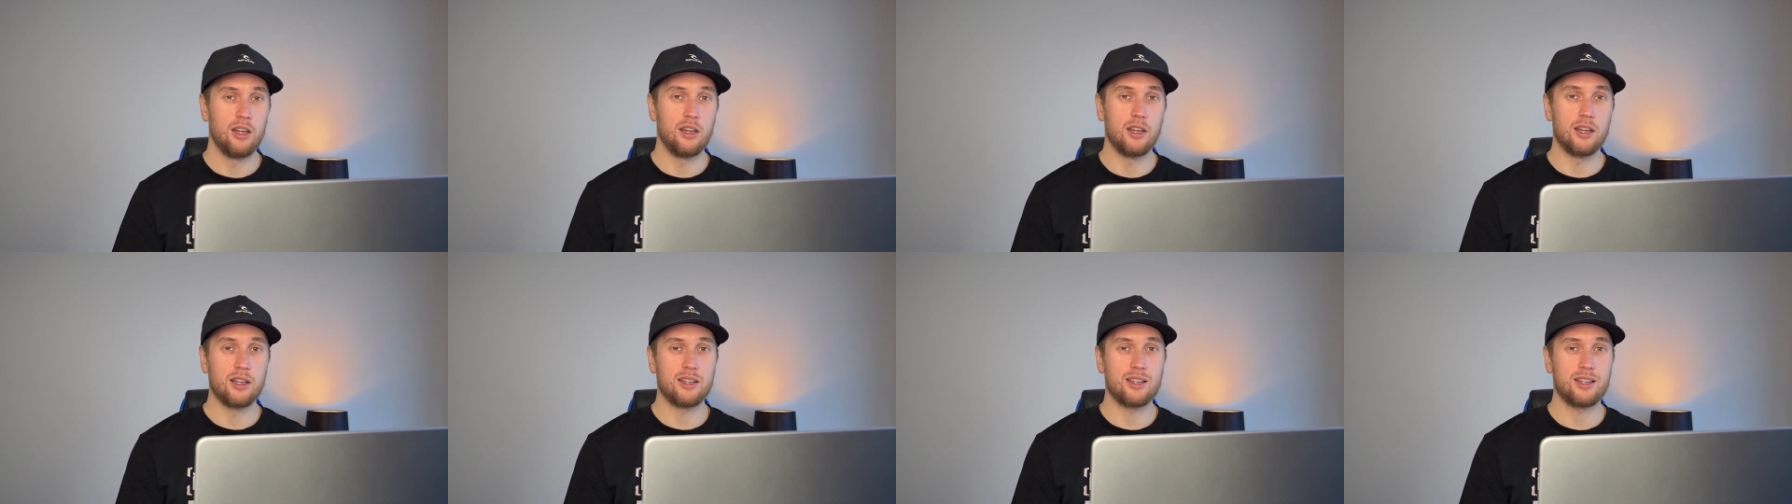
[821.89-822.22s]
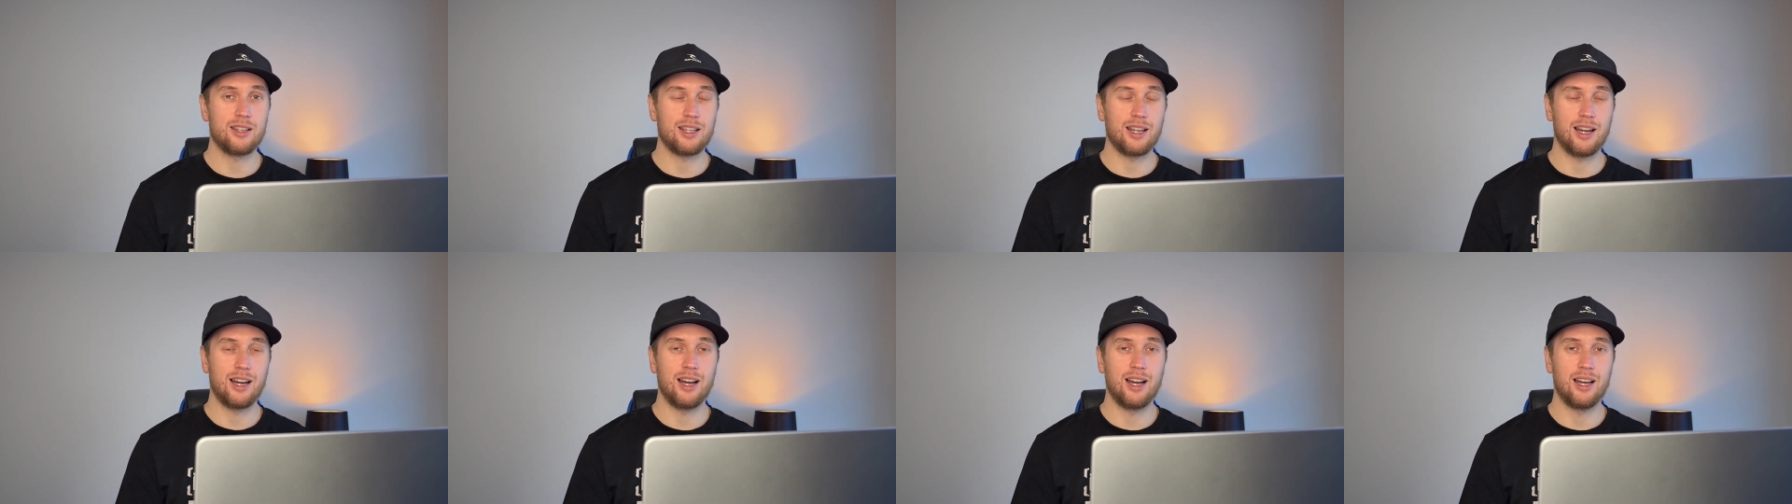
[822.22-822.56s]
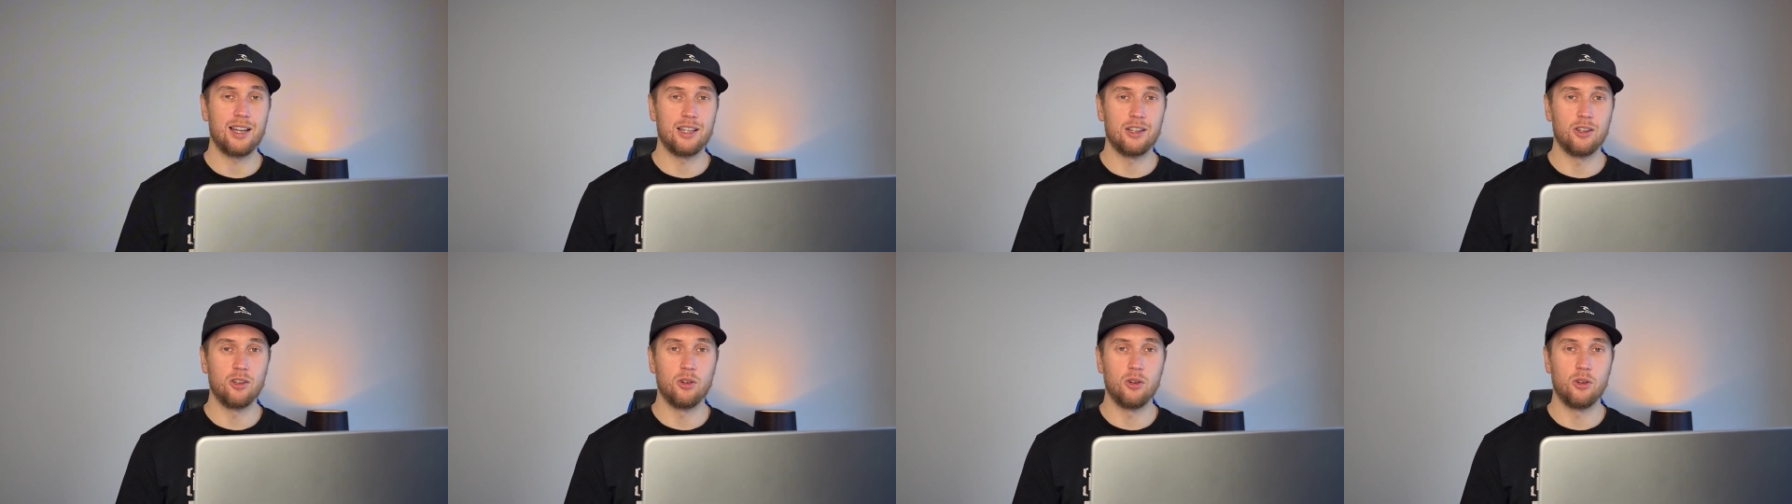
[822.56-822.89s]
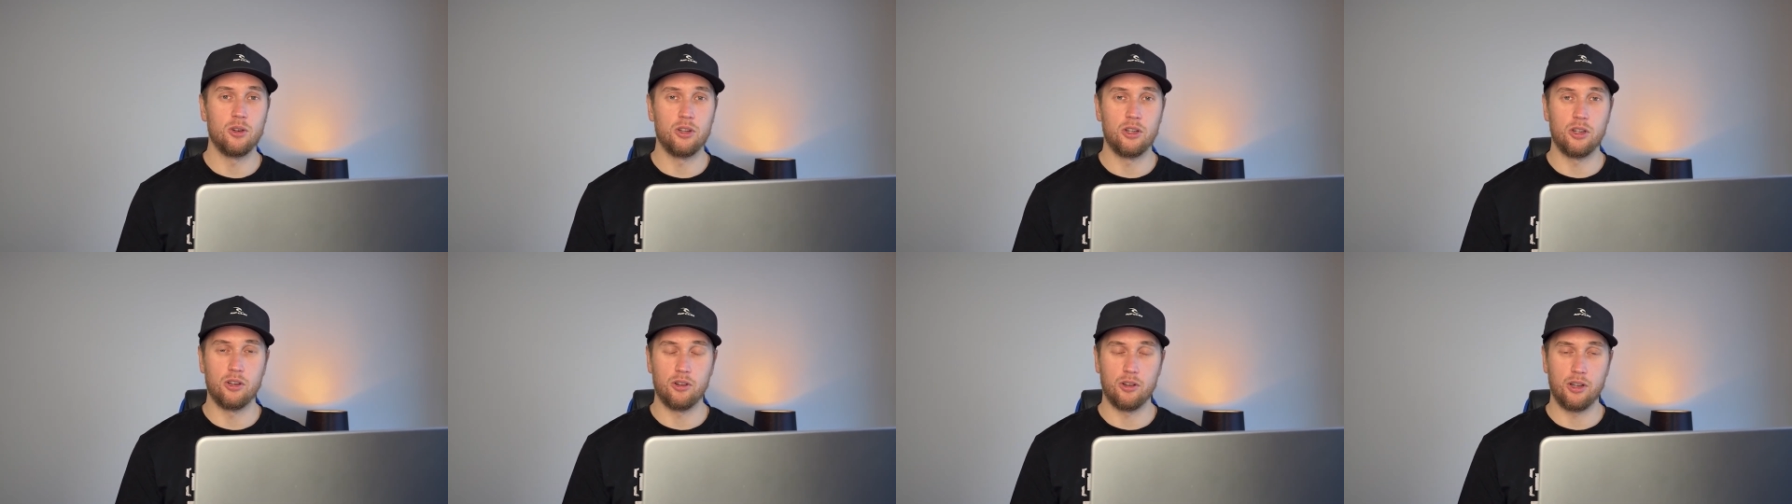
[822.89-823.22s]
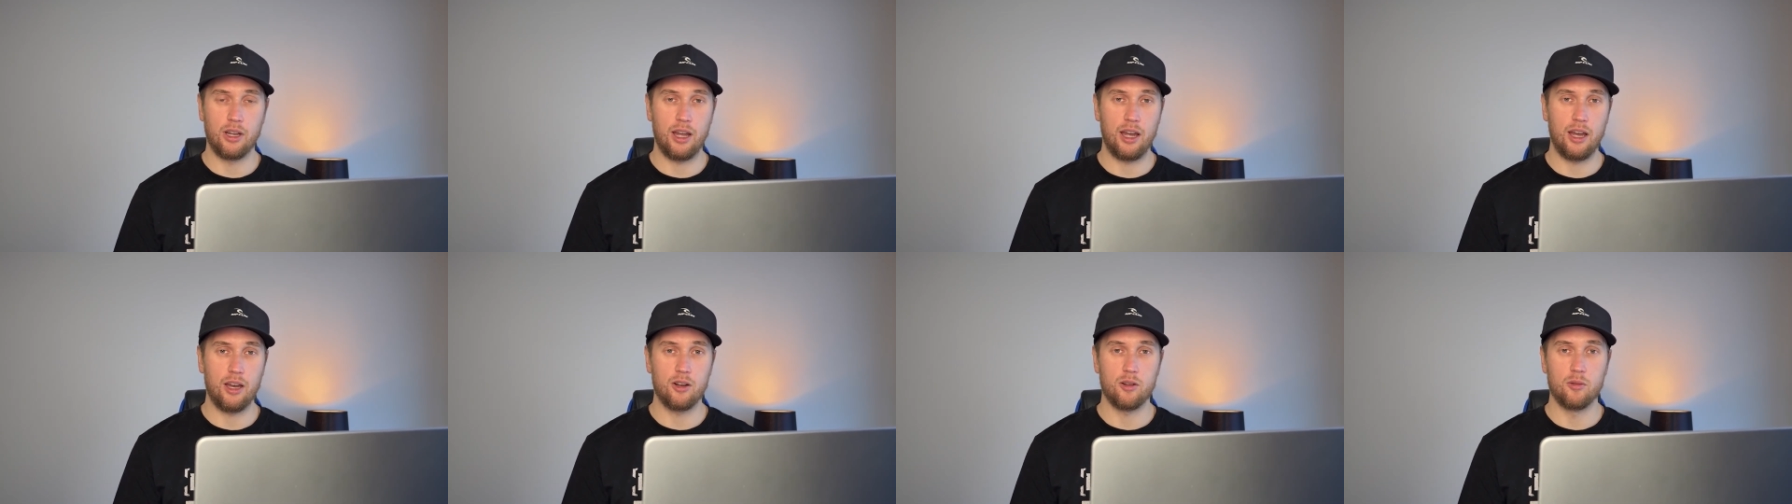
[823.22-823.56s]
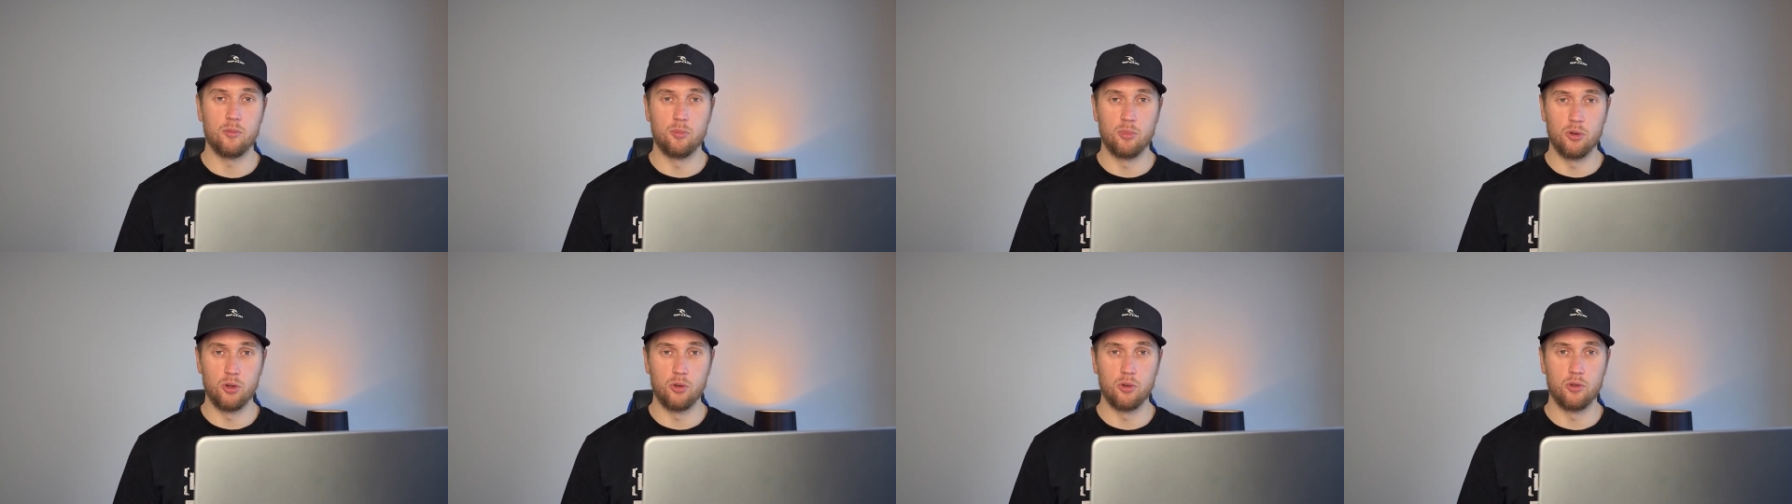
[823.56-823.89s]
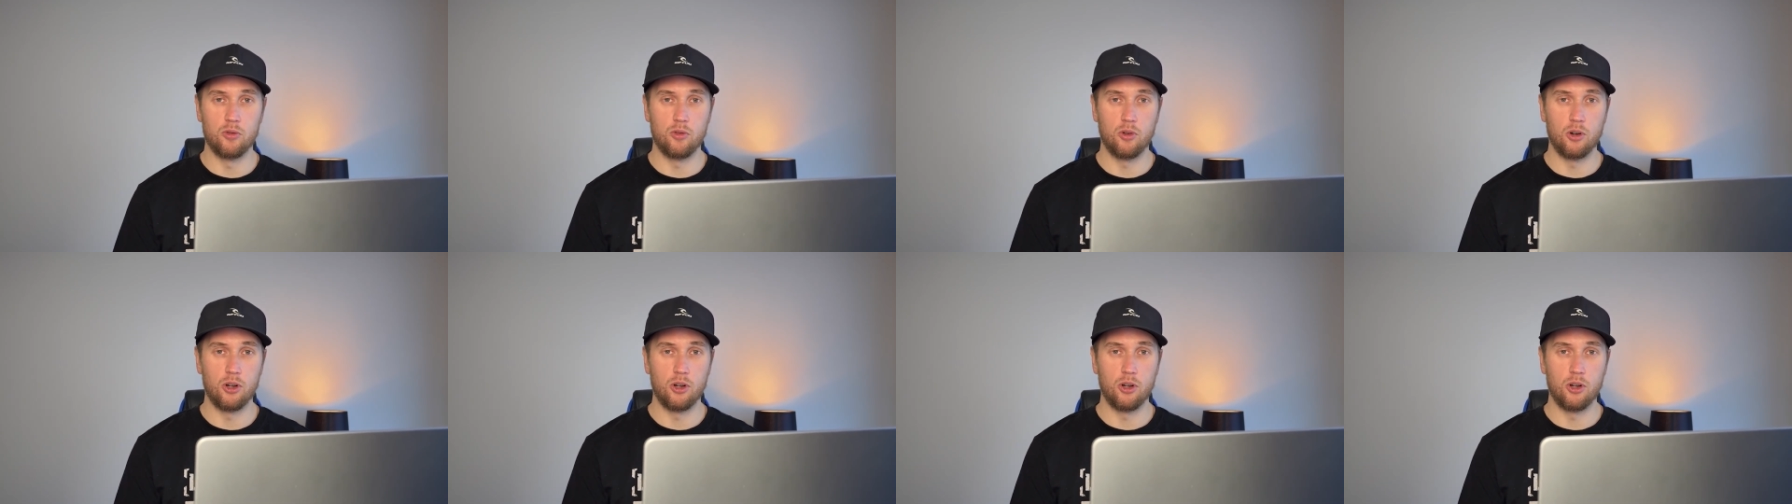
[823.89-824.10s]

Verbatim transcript: You can start learning on how to build